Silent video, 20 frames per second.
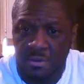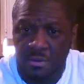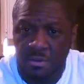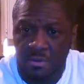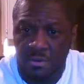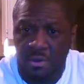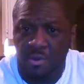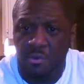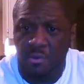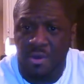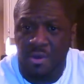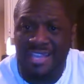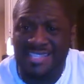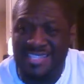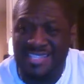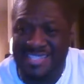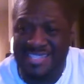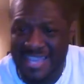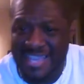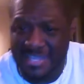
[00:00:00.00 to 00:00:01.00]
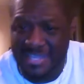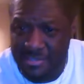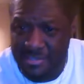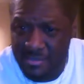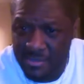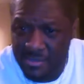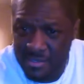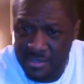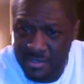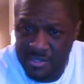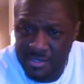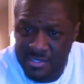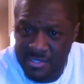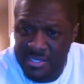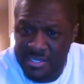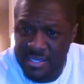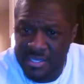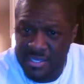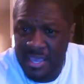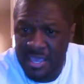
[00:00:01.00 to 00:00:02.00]
O Aset,
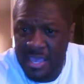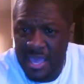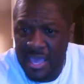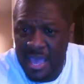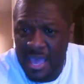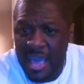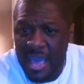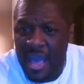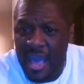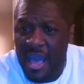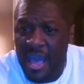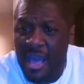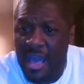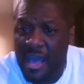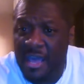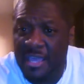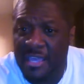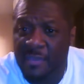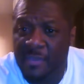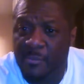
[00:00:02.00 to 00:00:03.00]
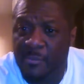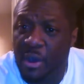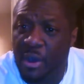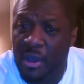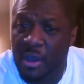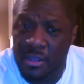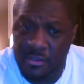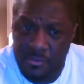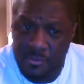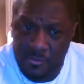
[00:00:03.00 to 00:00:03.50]
C Iban,